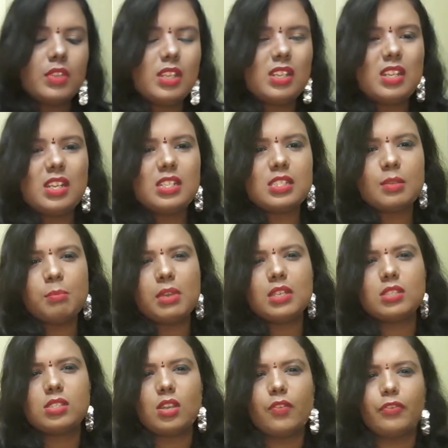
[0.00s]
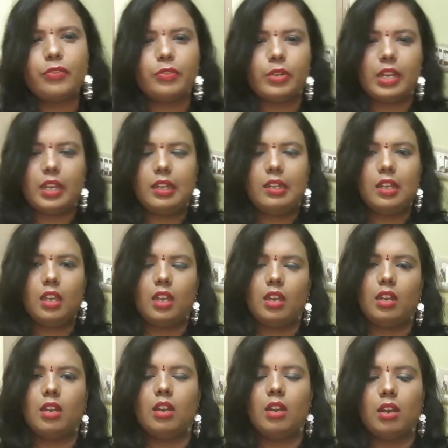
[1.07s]
it's a mix of red
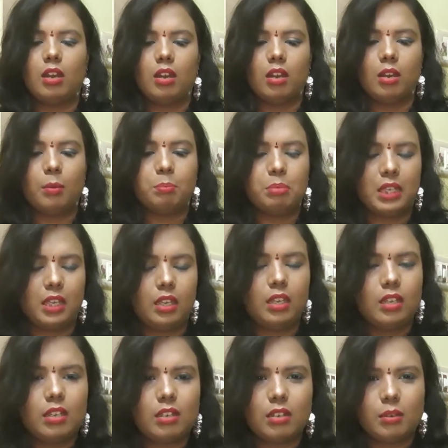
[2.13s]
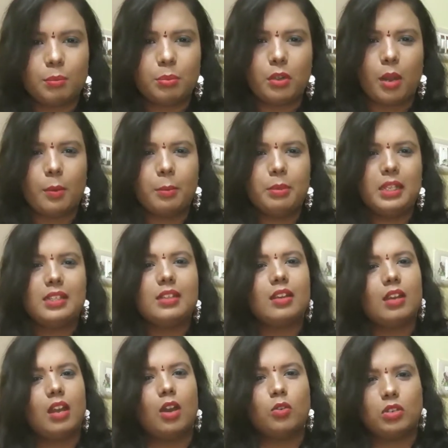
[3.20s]
and pink. Probably
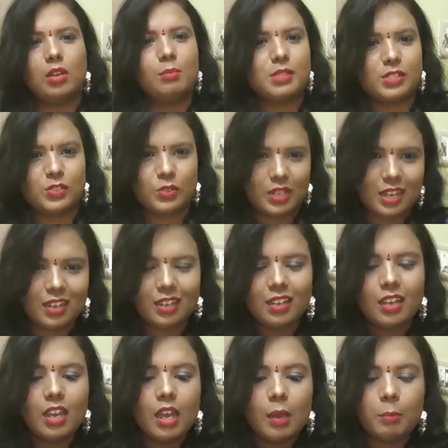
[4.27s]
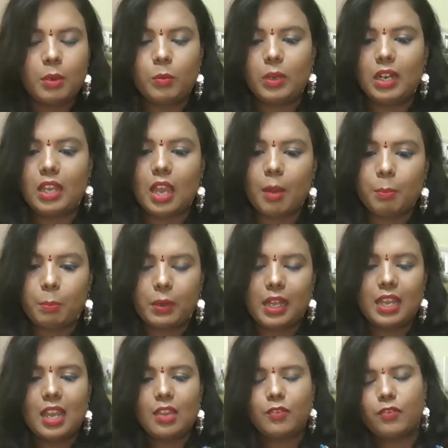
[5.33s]
the outcome is red, but when I
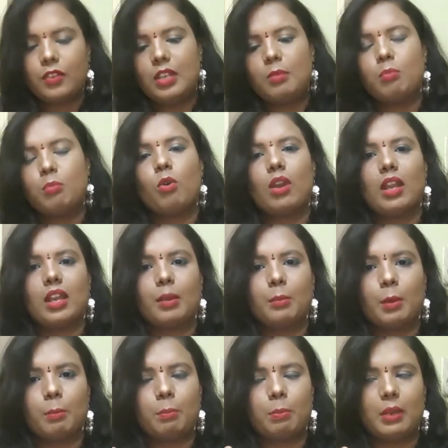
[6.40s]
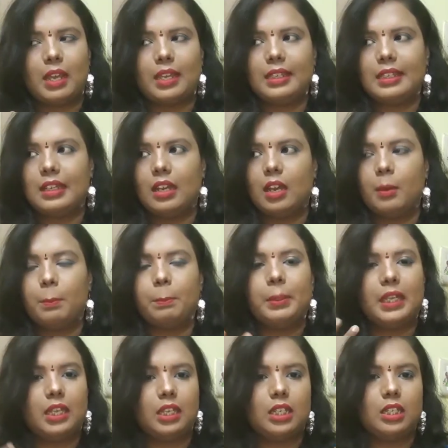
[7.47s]
apply, I feel more like I'm applying a
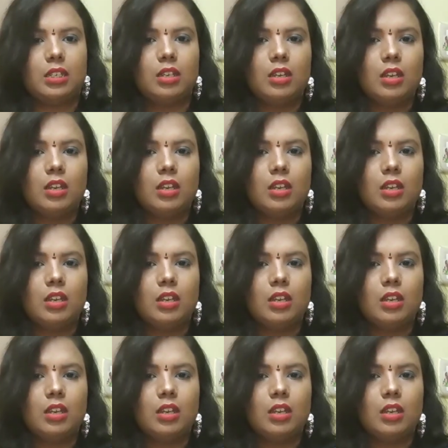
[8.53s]
pink